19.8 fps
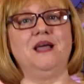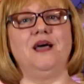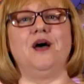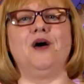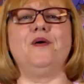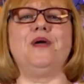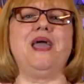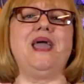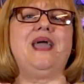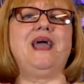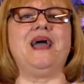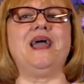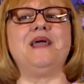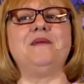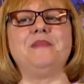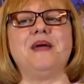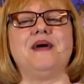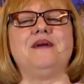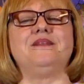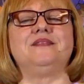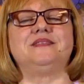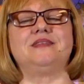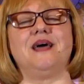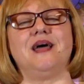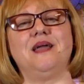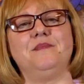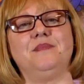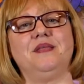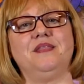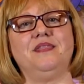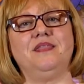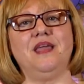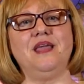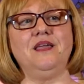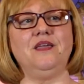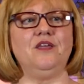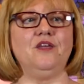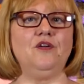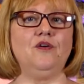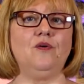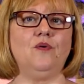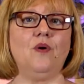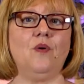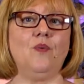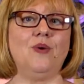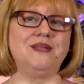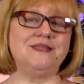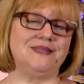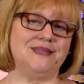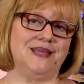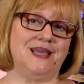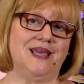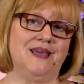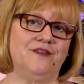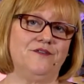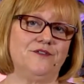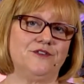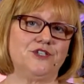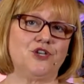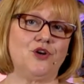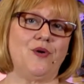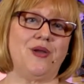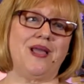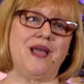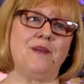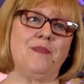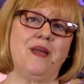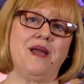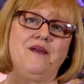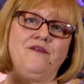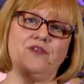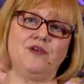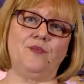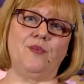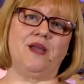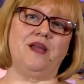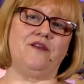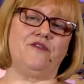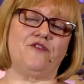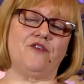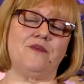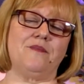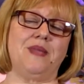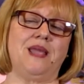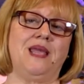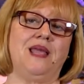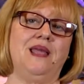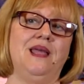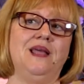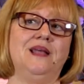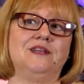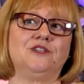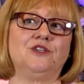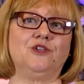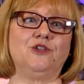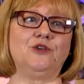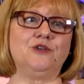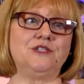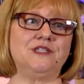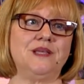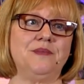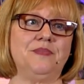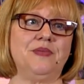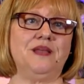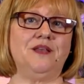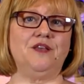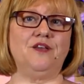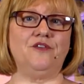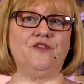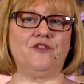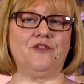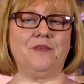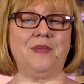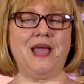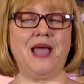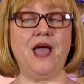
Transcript: Okay, I am out of time, but thank you once again for showing up every week for me to learn something new from me.